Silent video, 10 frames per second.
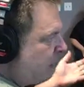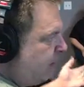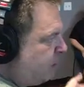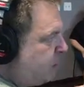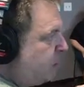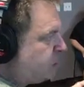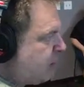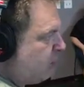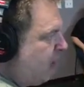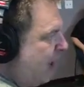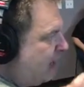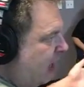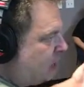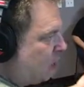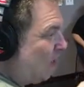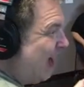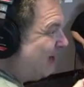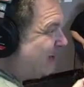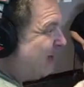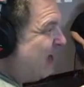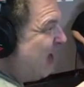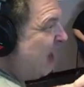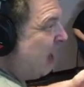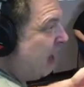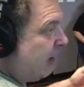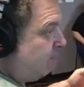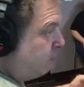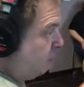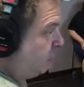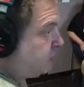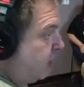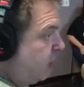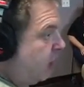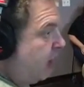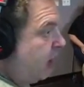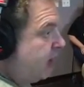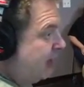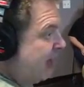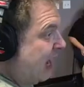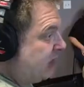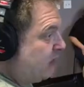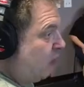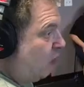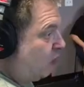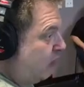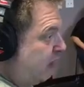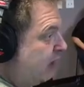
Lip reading: I produce. I write. I direct. I produced an Academy Award